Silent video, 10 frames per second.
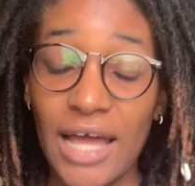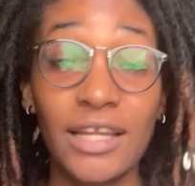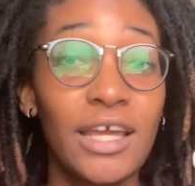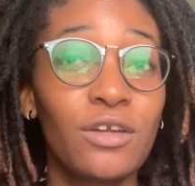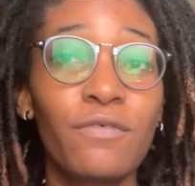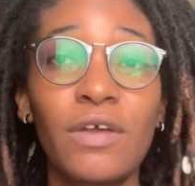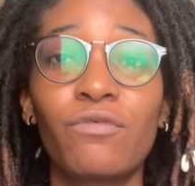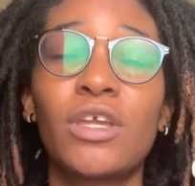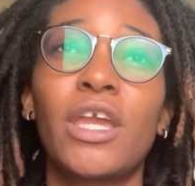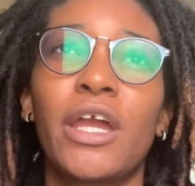At the end of
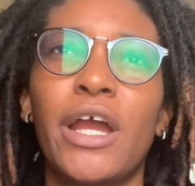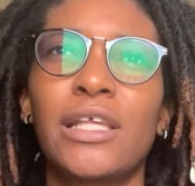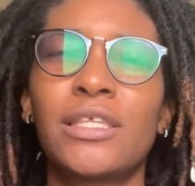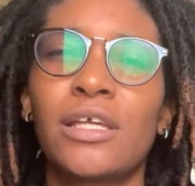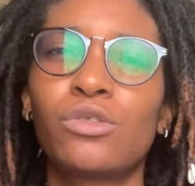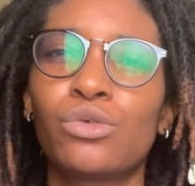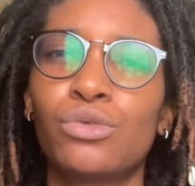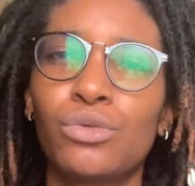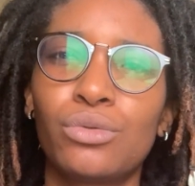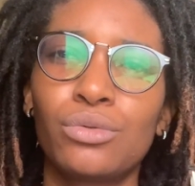every year, I tend to
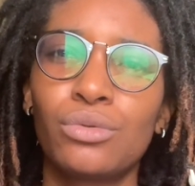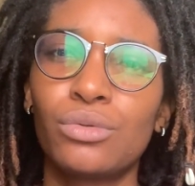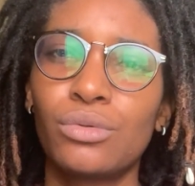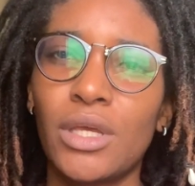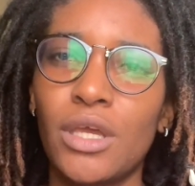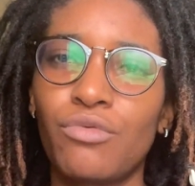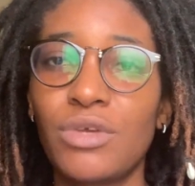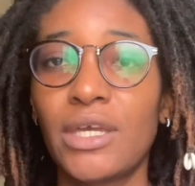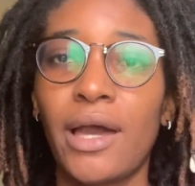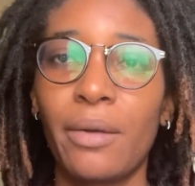do a
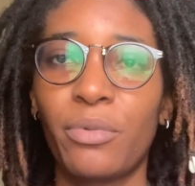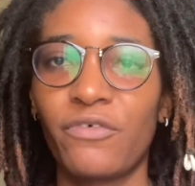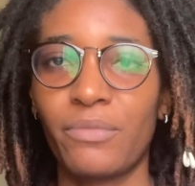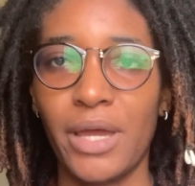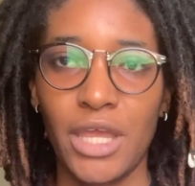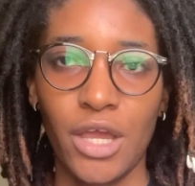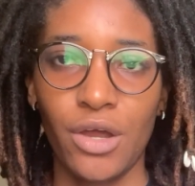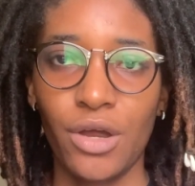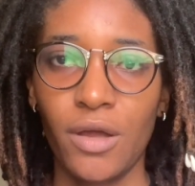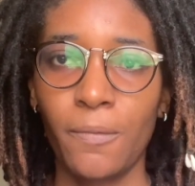recap of my
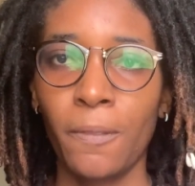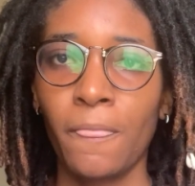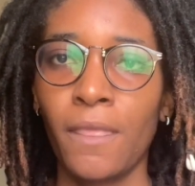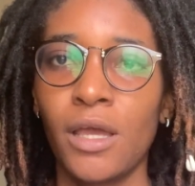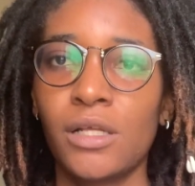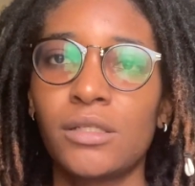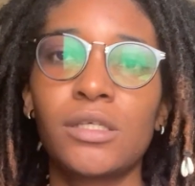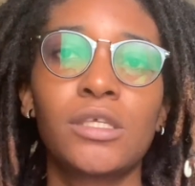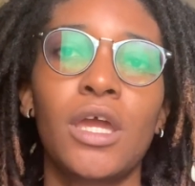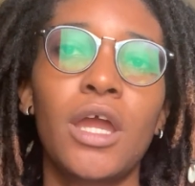year.
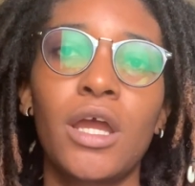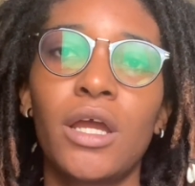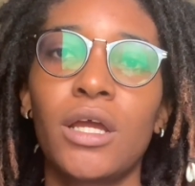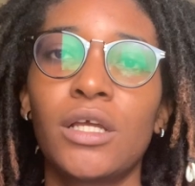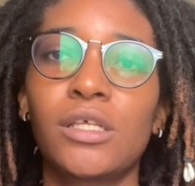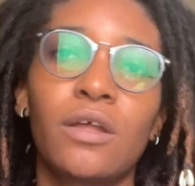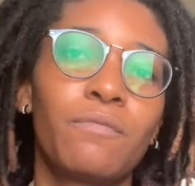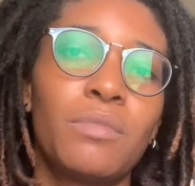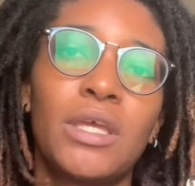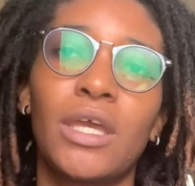This year, instead
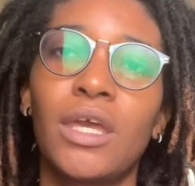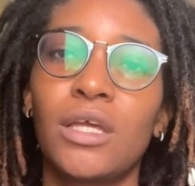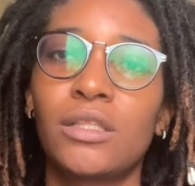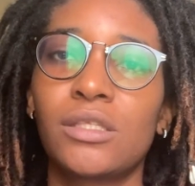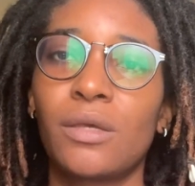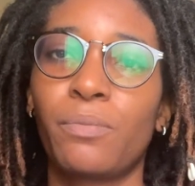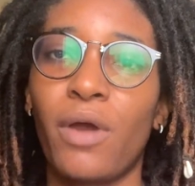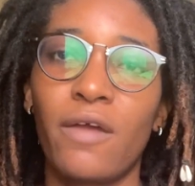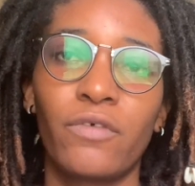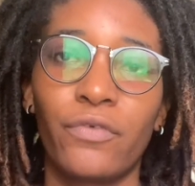of making it a
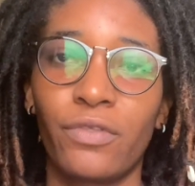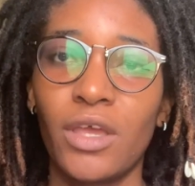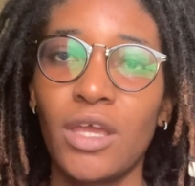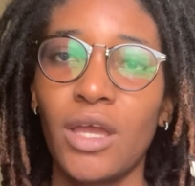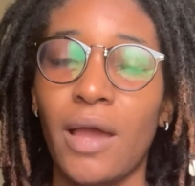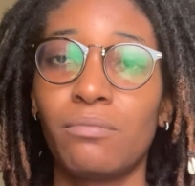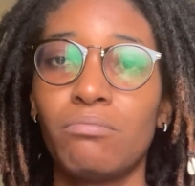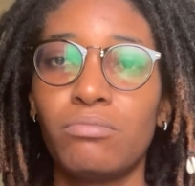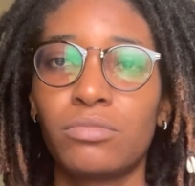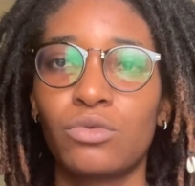private thing,
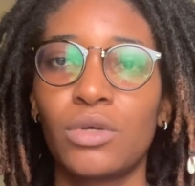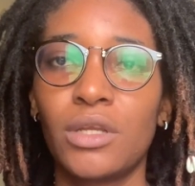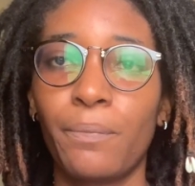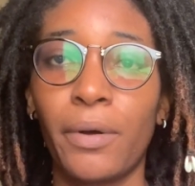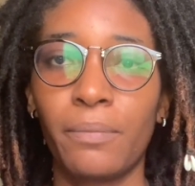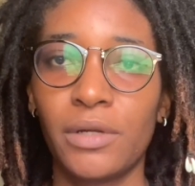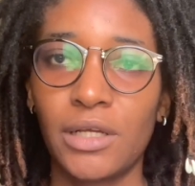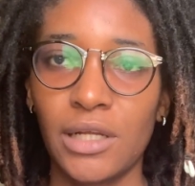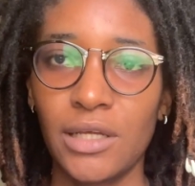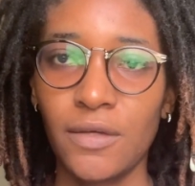I'm doing it publicly.